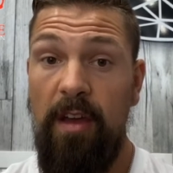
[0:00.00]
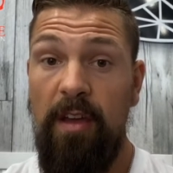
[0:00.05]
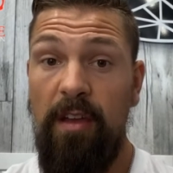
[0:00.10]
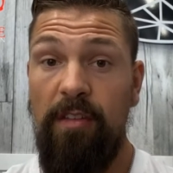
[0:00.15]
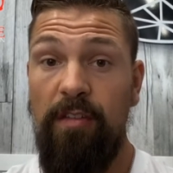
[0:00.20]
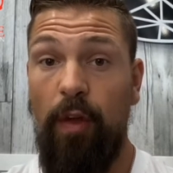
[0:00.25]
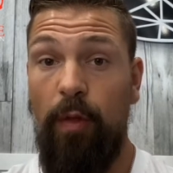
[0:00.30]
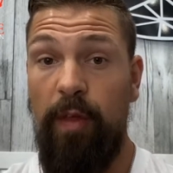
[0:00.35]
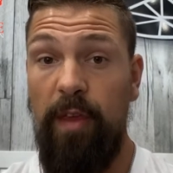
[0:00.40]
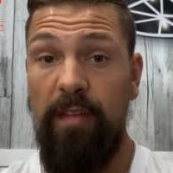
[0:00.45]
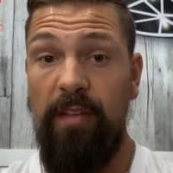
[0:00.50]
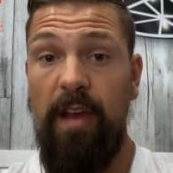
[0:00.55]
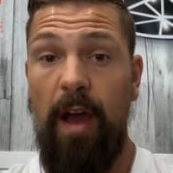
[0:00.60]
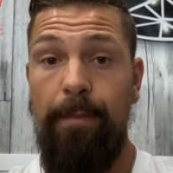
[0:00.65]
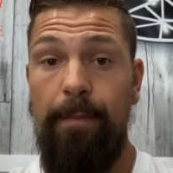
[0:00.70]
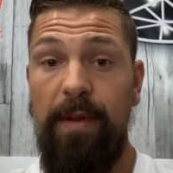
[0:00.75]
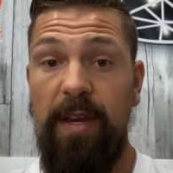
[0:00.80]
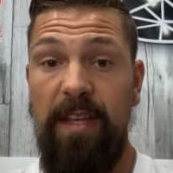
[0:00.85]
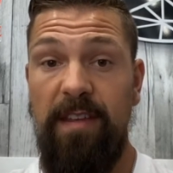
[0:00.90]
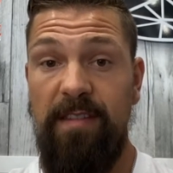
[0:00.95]
So these
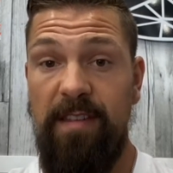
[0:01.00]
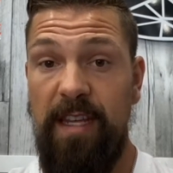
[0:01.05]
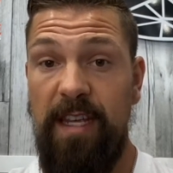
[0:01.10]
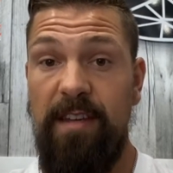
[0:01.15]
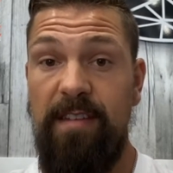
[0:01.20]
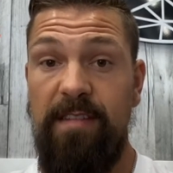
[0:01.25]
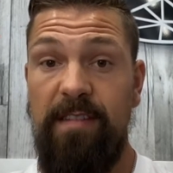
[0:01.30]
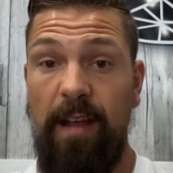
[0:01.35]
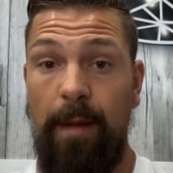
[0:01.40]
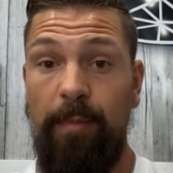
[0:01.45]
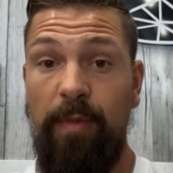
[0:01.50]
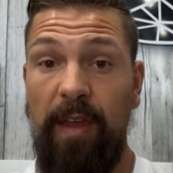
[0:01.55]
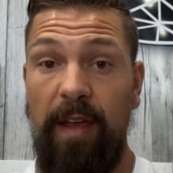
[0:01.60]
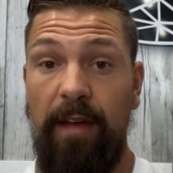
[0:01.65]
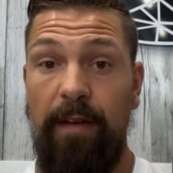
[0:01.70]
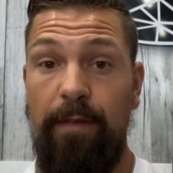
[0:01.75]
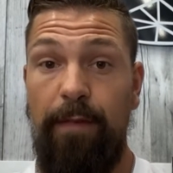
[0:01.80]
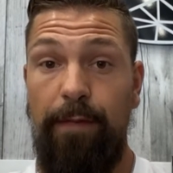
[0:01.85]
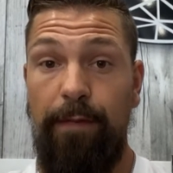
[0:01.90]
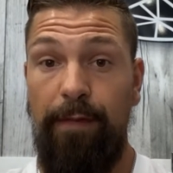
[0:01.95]
companies need
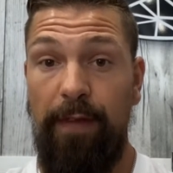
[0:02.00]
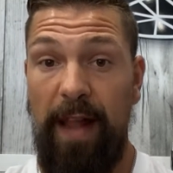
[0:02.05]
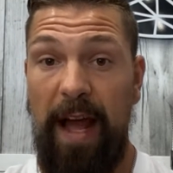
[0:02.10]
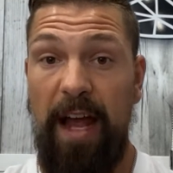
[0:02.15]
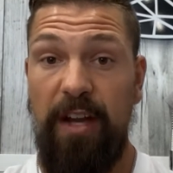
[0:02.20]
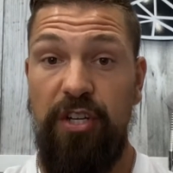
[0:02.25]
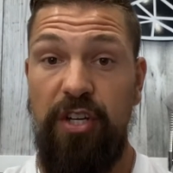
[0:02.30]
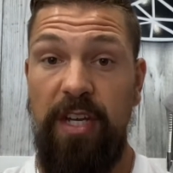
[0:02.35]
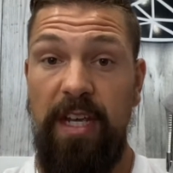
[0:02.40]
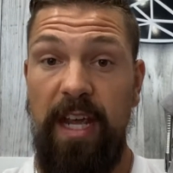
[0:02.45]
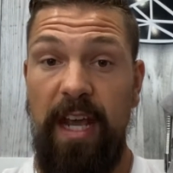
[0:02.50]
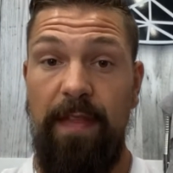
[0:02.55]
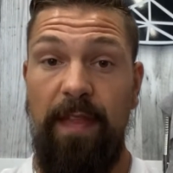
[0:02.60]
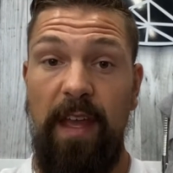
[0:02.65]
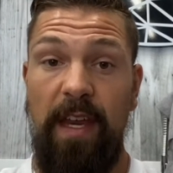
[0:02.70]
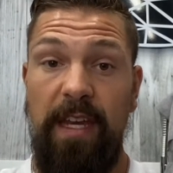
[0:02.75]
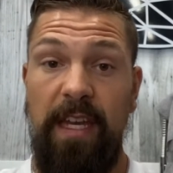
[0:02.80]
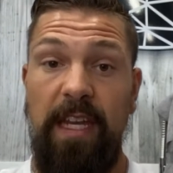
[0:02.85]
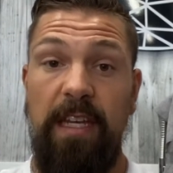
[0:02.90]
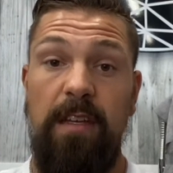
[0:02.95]
something flashy and
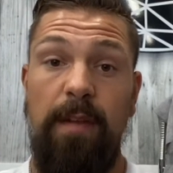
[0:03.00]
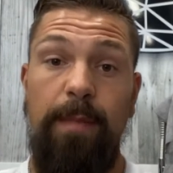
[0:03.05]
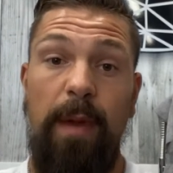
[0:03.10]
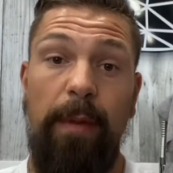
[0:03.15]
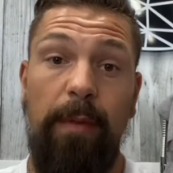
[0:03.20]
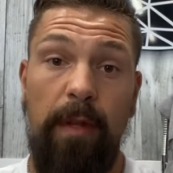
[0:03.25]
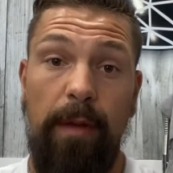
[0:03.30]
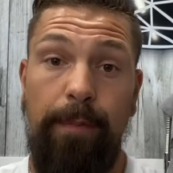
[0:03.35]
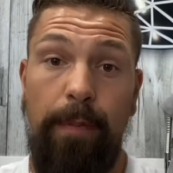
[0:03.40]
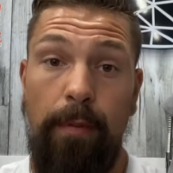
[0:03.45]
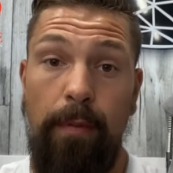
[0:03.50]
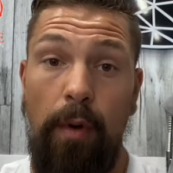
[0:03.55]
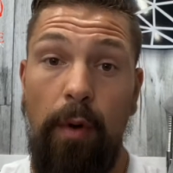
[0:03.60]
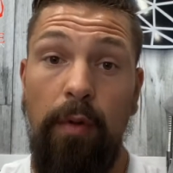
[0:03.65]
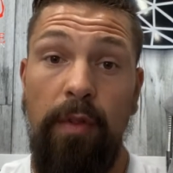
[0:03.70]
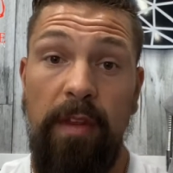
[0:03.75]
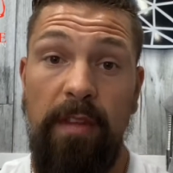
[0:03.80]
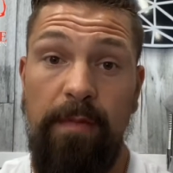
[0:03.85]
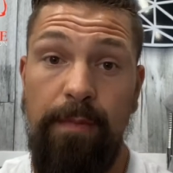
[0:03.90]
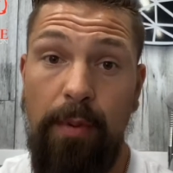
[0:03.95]
they need to be able to promote
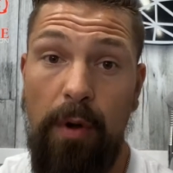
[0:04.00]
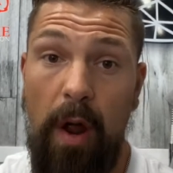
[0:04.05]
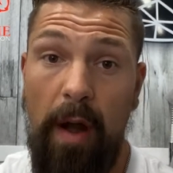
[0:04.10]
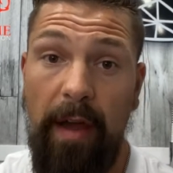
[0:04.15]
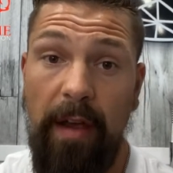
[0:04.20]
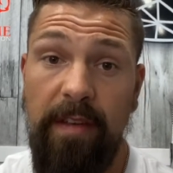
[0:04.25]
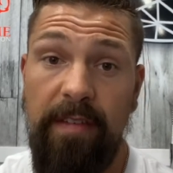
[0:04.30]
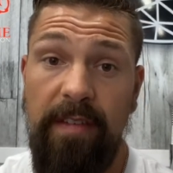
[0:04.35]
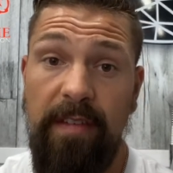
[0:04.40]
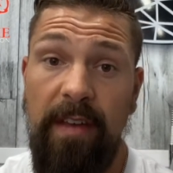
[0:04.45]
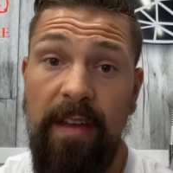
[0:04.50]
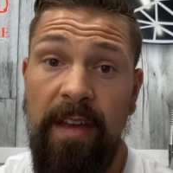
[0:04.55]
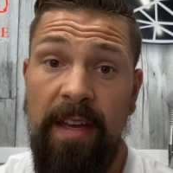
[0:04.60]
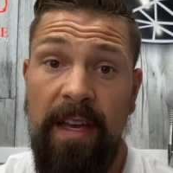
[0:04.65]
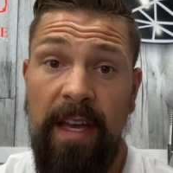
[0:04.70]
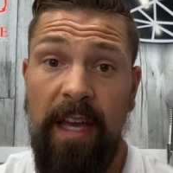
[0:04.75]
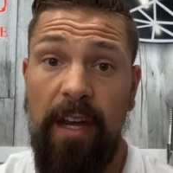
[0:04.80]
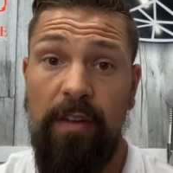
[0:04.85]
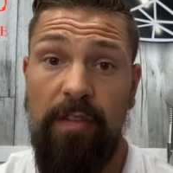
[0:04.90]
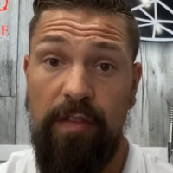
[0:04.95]
these products
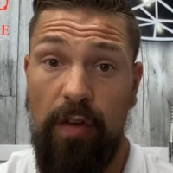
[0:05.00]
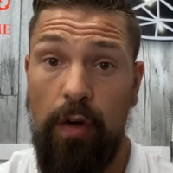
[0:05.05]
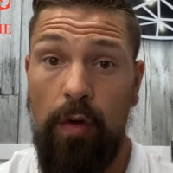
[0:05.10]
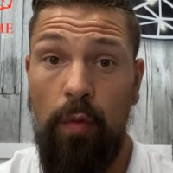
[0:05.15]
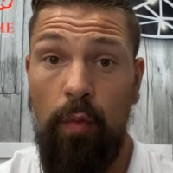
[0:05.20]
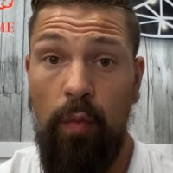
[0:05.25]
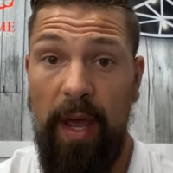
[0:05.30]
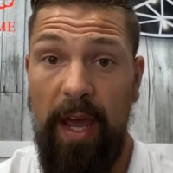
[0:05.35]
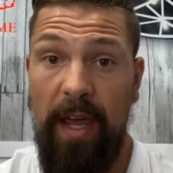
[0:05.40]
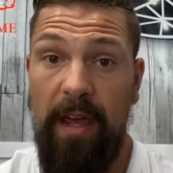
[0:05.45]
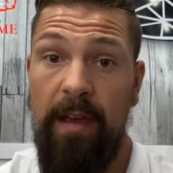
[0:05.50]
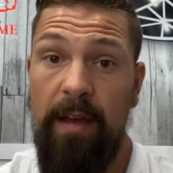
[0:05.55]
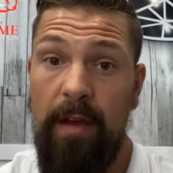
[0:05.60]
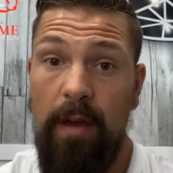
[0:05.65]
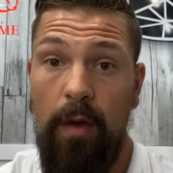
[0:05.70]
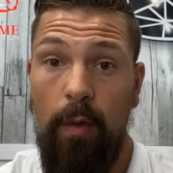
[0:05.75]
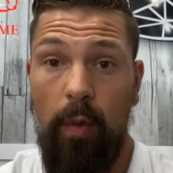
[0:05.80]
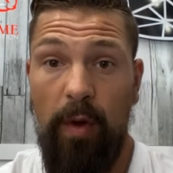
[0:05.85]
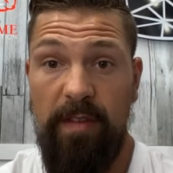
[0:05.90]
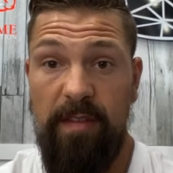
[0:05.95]
in a certain way.
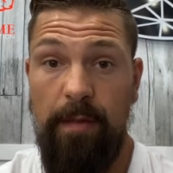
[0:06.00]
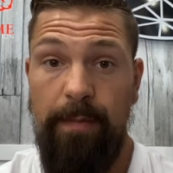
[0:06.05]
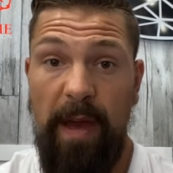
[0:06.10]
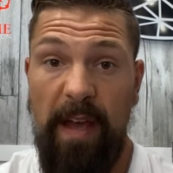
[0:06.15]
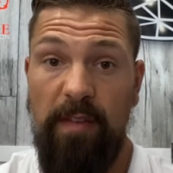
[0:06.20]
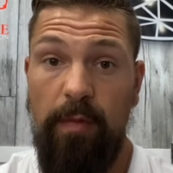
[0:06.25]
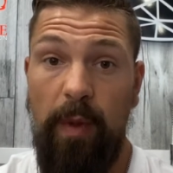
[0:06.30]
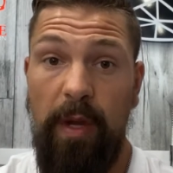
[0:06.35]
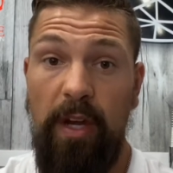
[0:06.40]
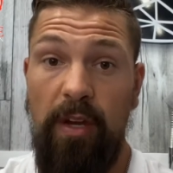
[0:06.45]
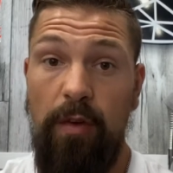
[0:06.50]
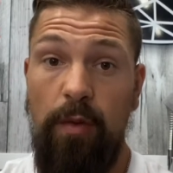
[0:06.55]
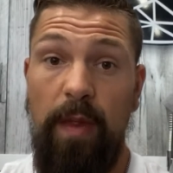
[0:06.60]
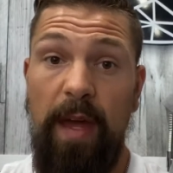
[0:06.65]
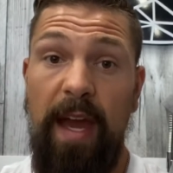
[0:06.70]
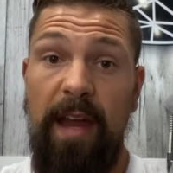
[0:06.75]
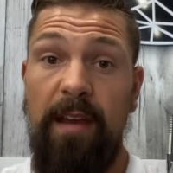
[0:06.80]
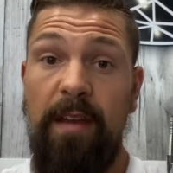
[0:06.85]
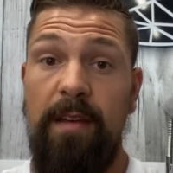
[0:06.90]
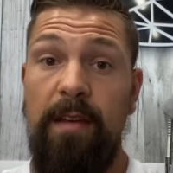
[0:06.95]
What's the best way to do
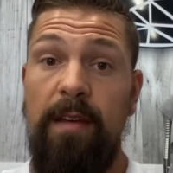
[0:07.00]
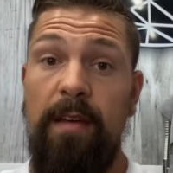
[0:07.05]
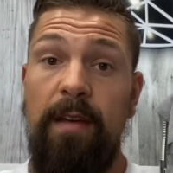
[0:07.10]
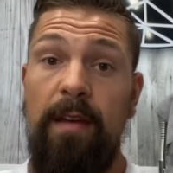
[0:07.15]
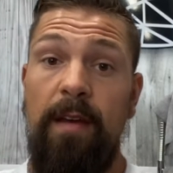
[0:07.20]
that?